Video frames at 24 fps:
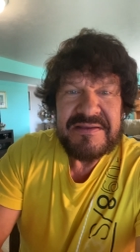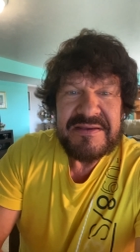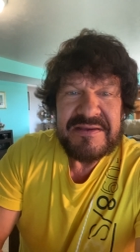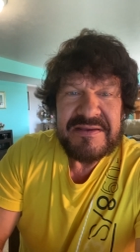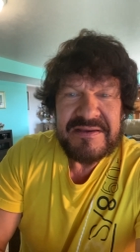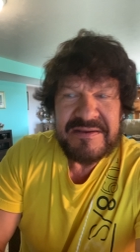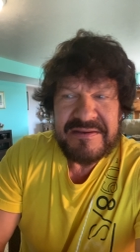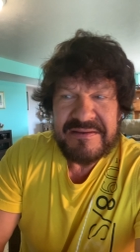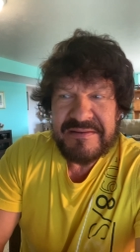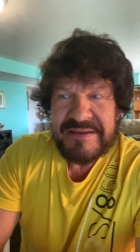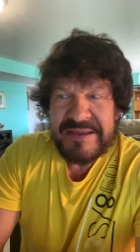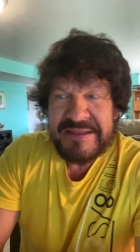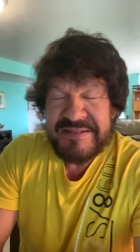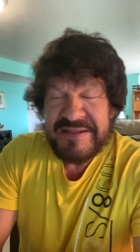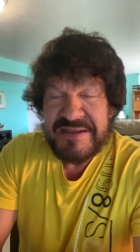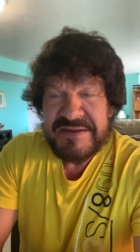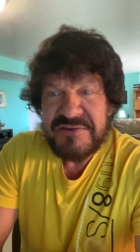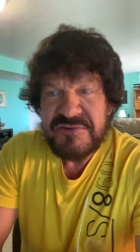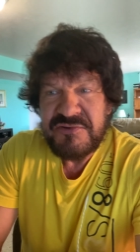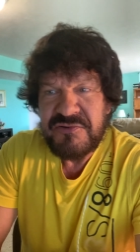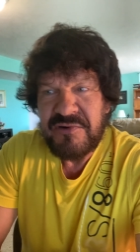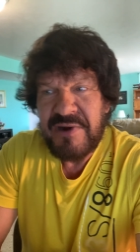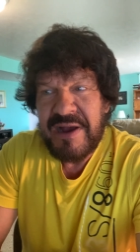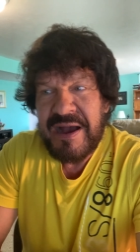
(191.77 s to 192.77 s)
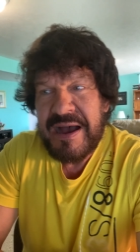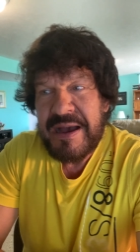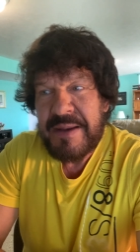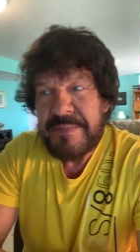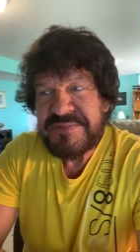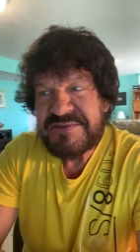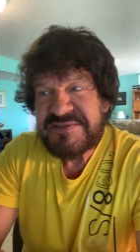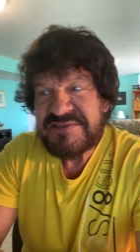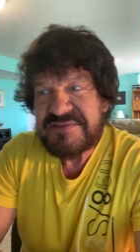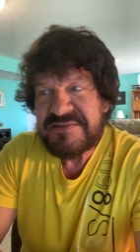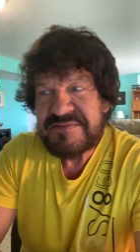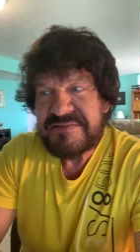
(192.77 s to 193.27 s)
uh, and then
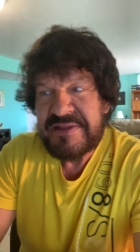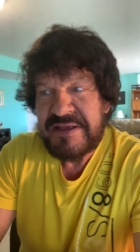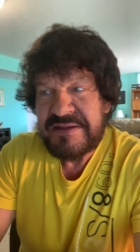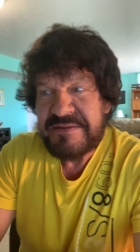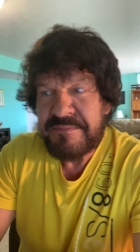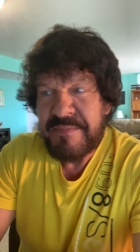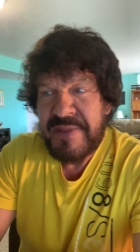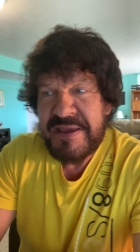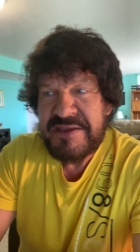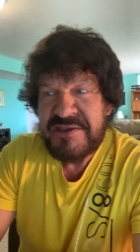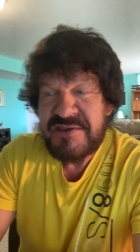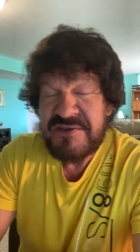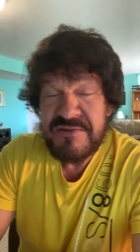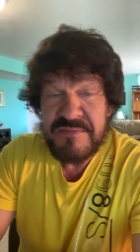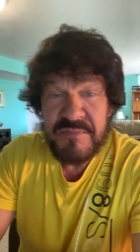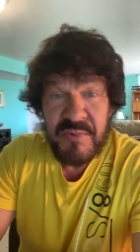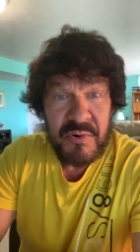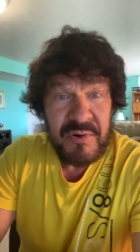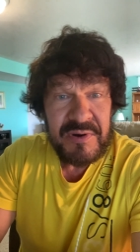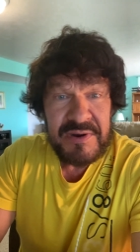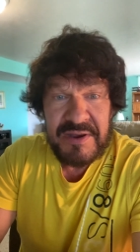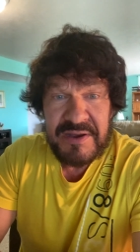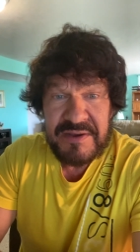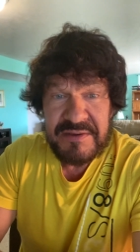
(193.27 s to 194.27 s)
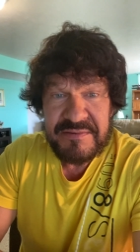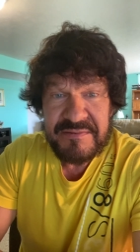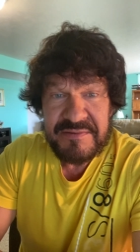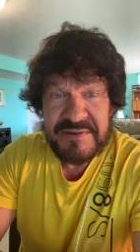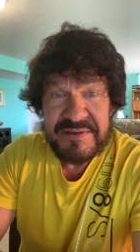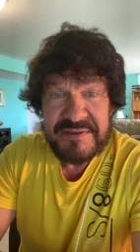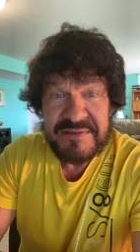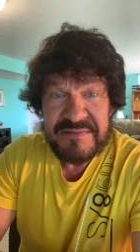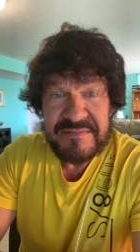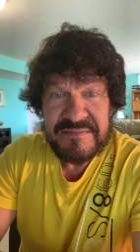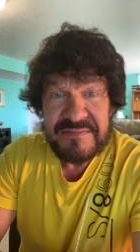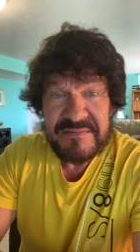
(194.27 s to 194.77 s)
drops that make you more hungry.